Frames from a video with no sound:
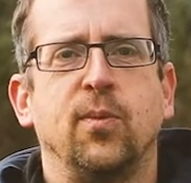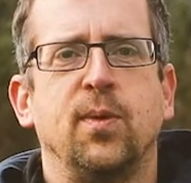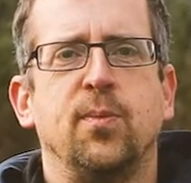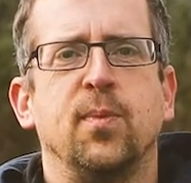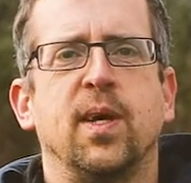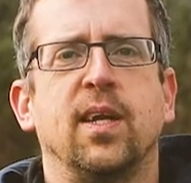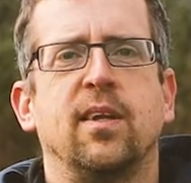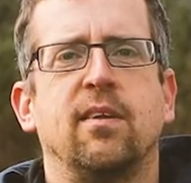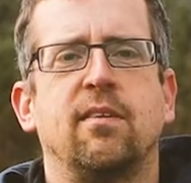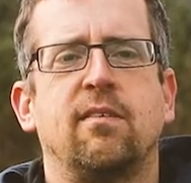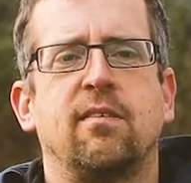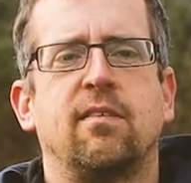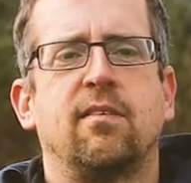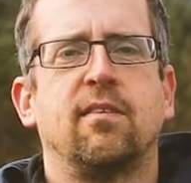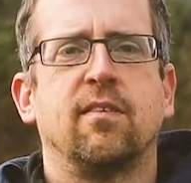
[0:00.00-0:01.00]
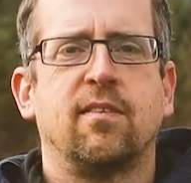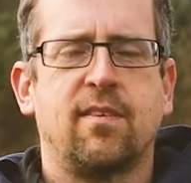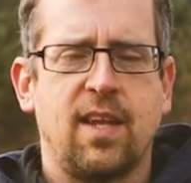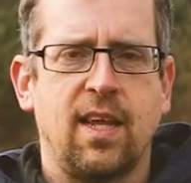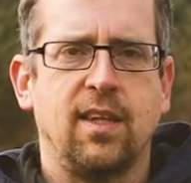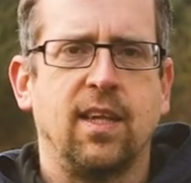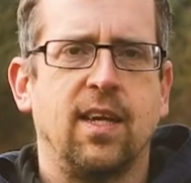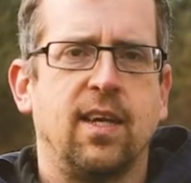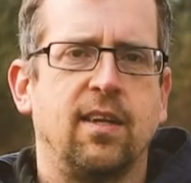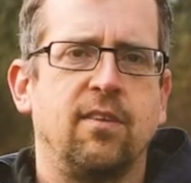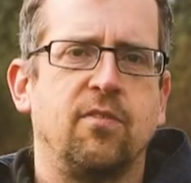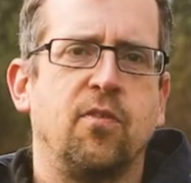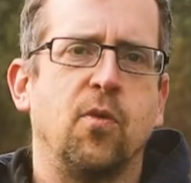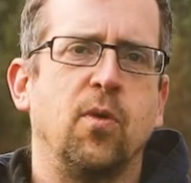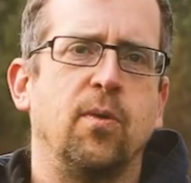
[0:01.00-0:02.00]
we manage state
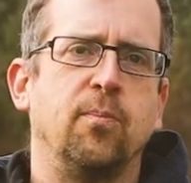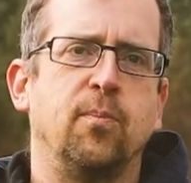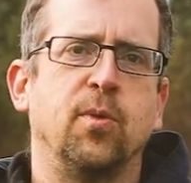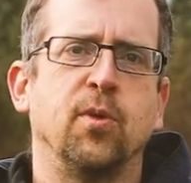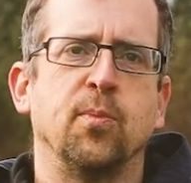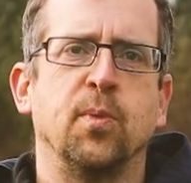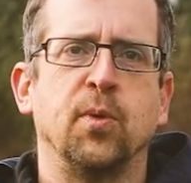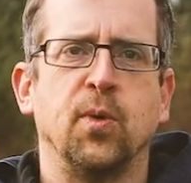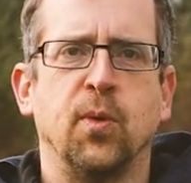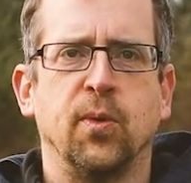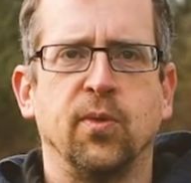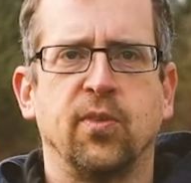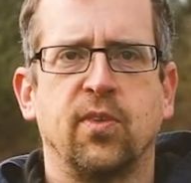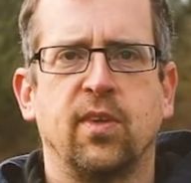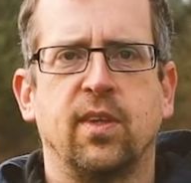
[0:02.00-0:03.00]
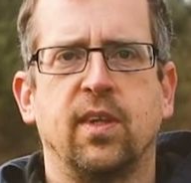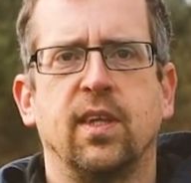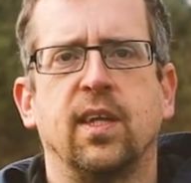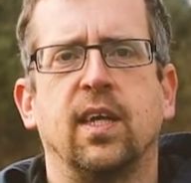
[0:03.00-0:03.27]
lands for multiple goals.